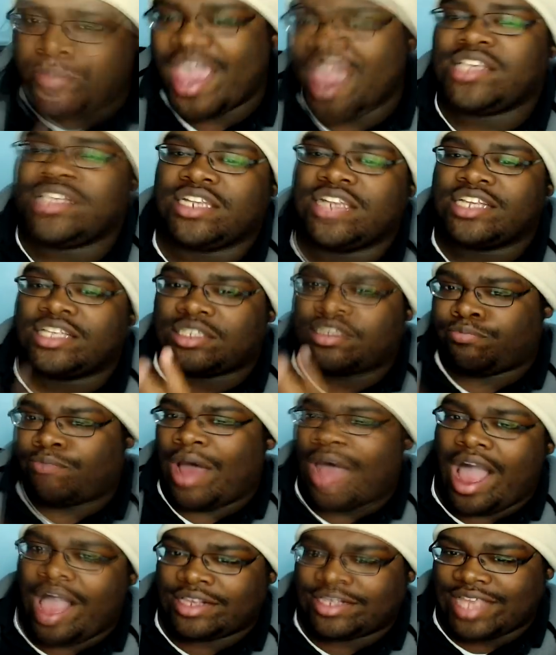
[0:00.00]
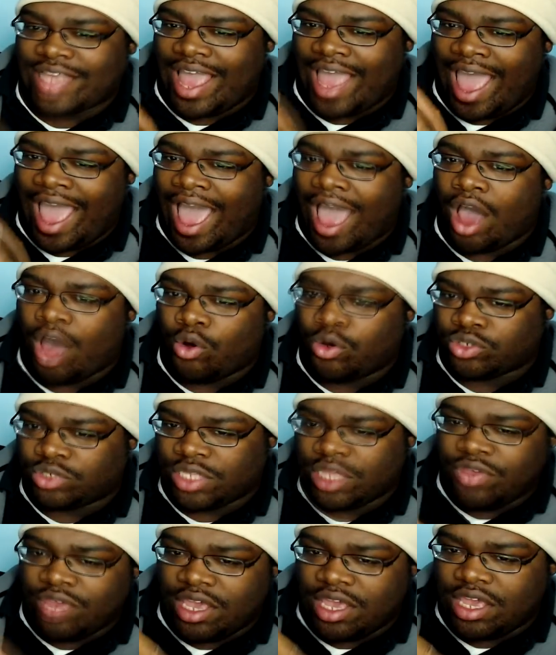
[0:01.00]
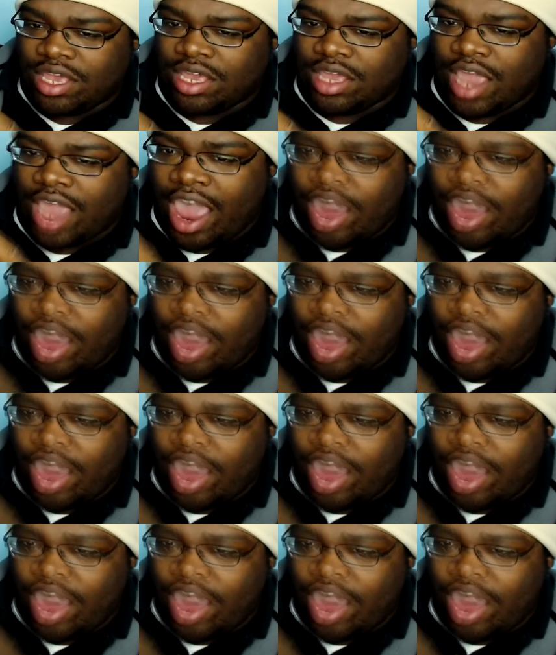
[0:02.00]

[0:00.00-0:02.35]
basically, it's the box that housed the